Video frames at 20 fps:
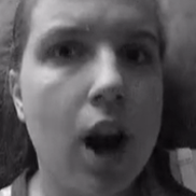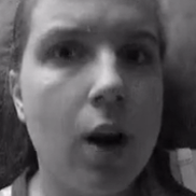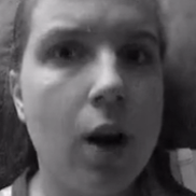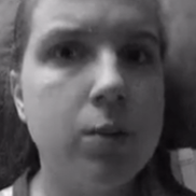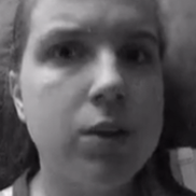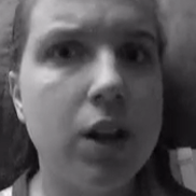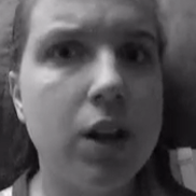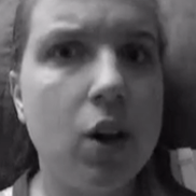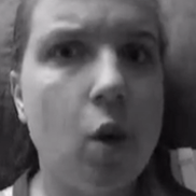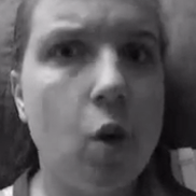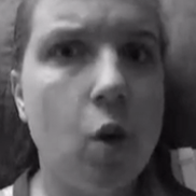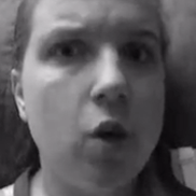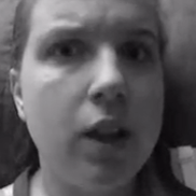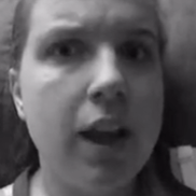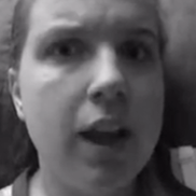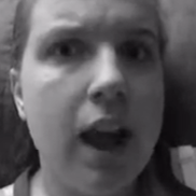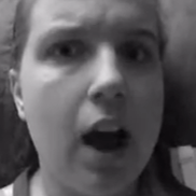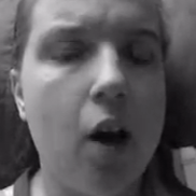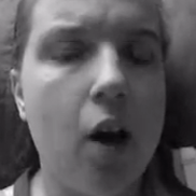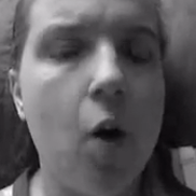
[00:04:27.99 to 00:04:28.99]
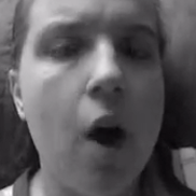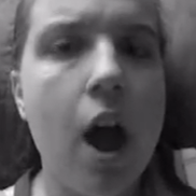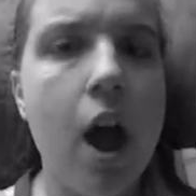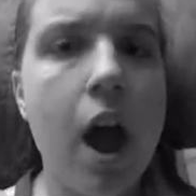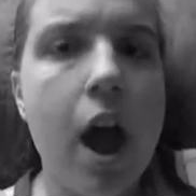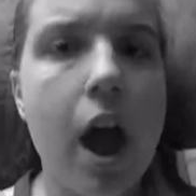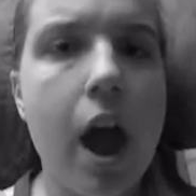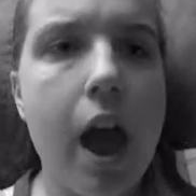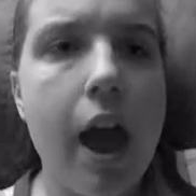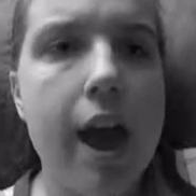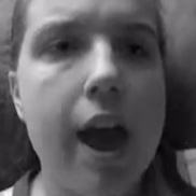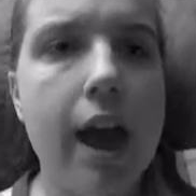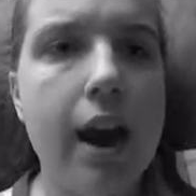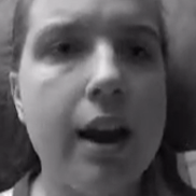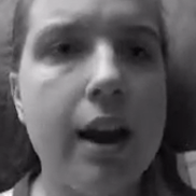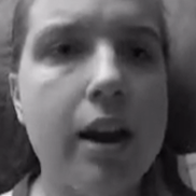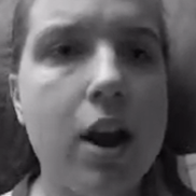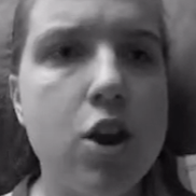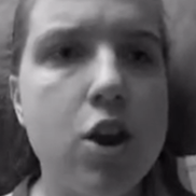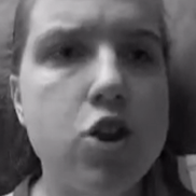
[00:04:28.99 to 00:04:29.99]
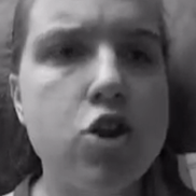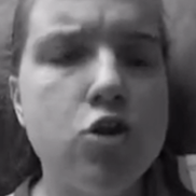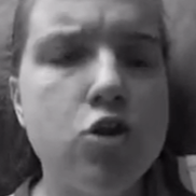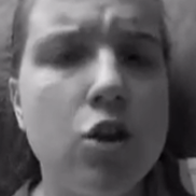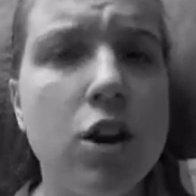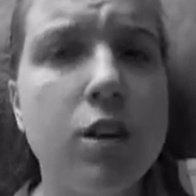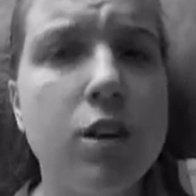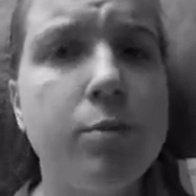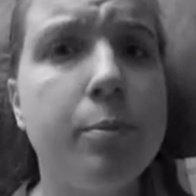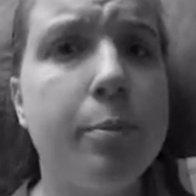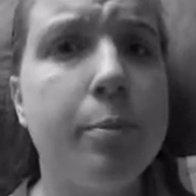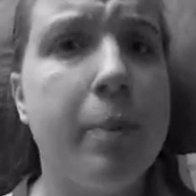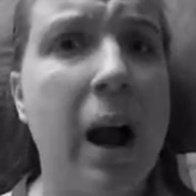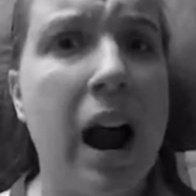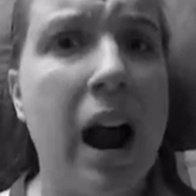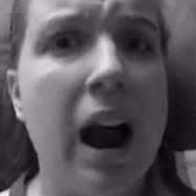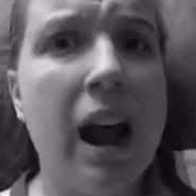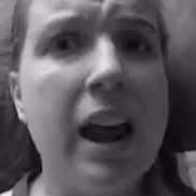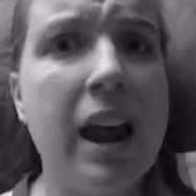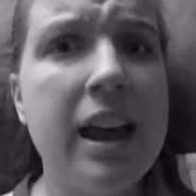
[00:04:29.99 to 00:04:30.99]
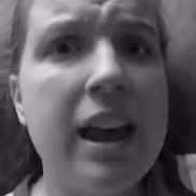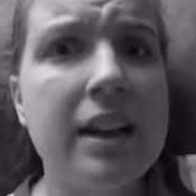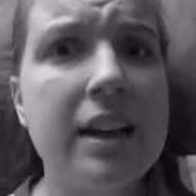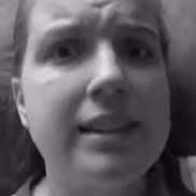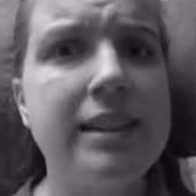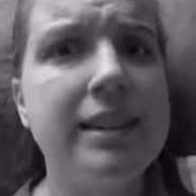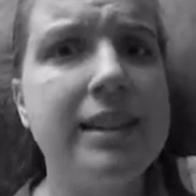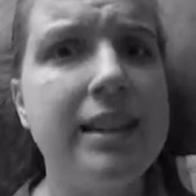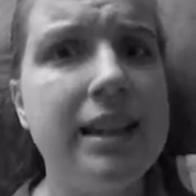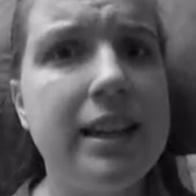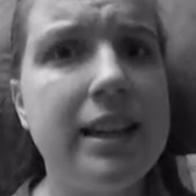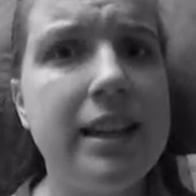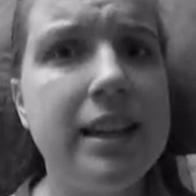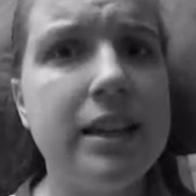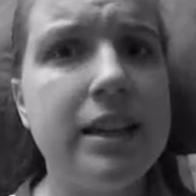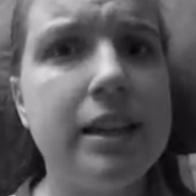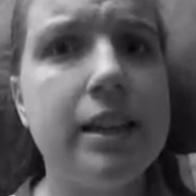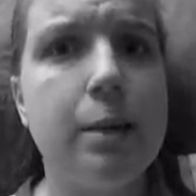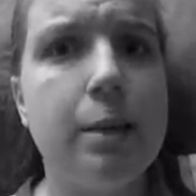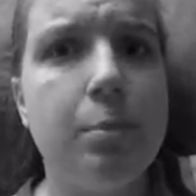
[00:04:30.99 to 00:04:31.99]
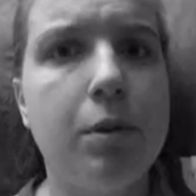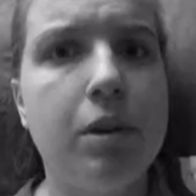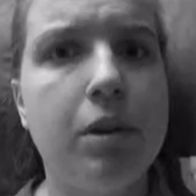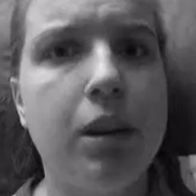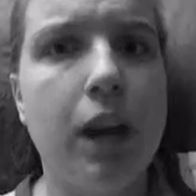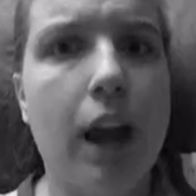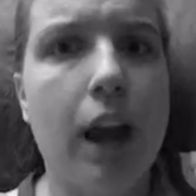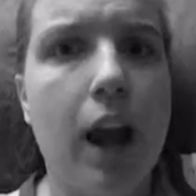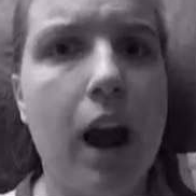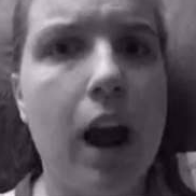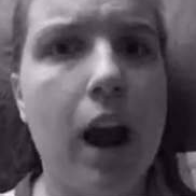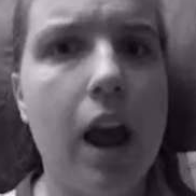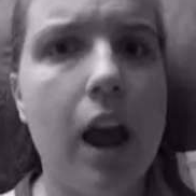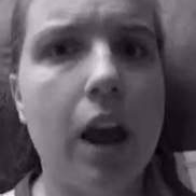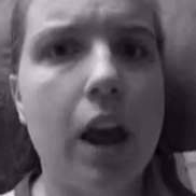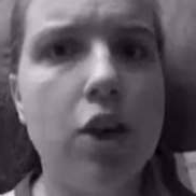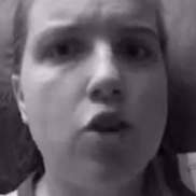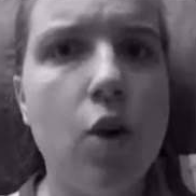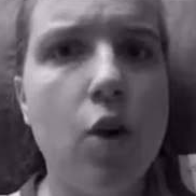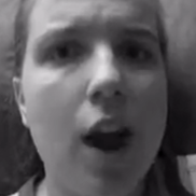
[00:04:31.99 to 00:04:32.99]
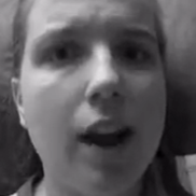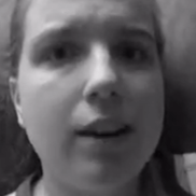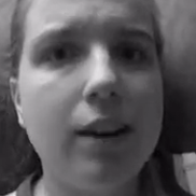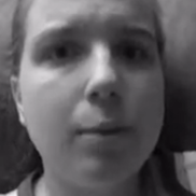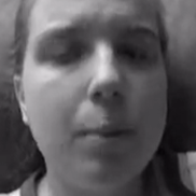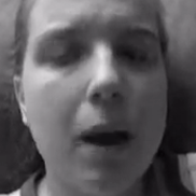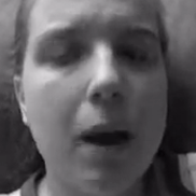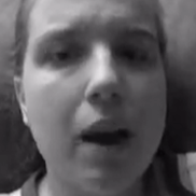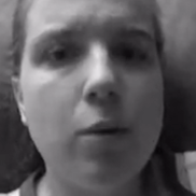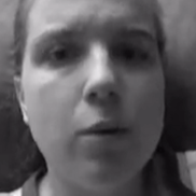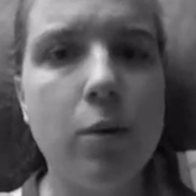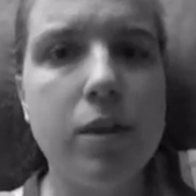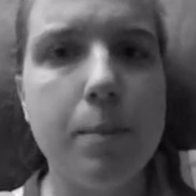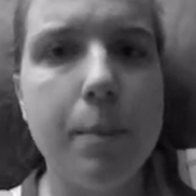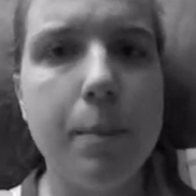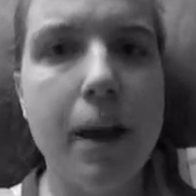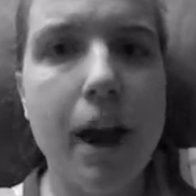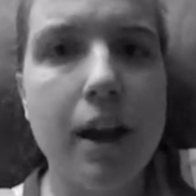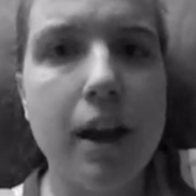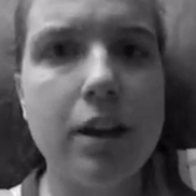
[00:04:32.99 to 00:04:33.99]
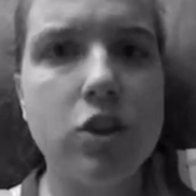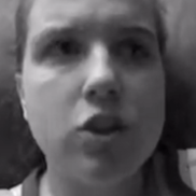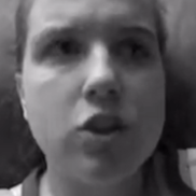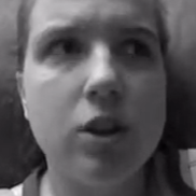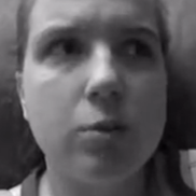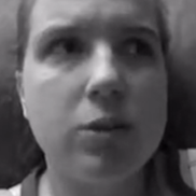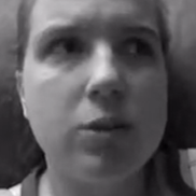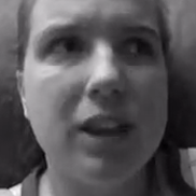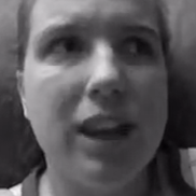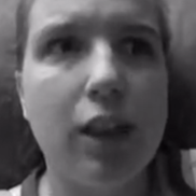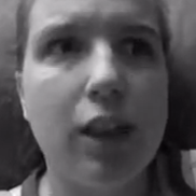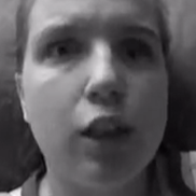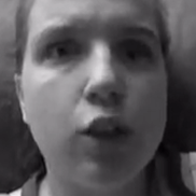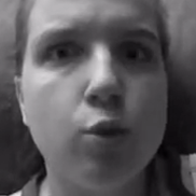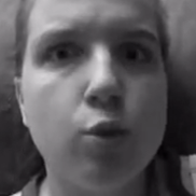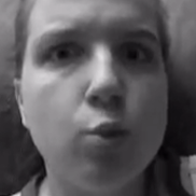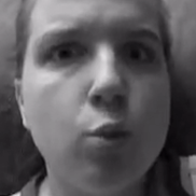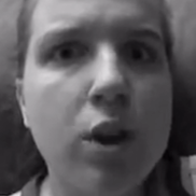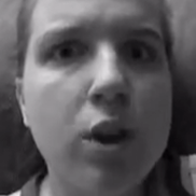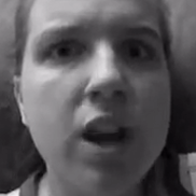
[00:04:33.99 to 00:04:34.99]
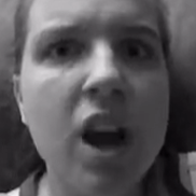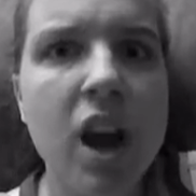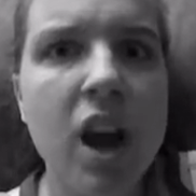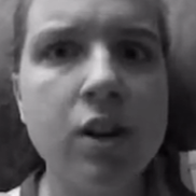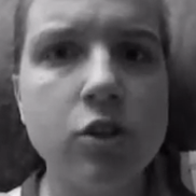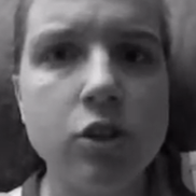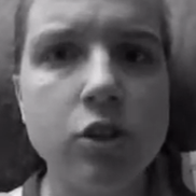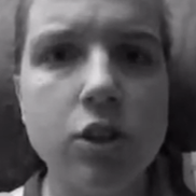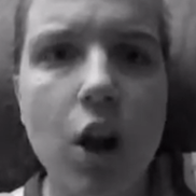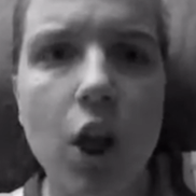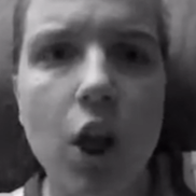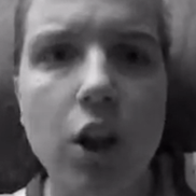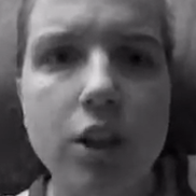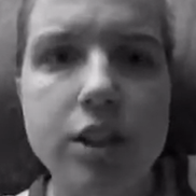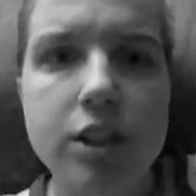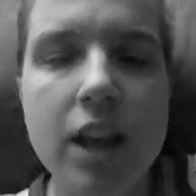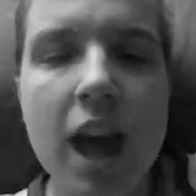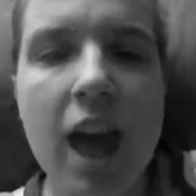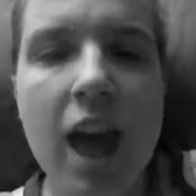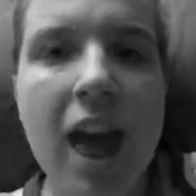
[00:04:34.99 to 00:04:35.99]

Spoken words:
I was like, holy cow. And you couldn't buy a CD separately. You had to buy it with a package that was like $300.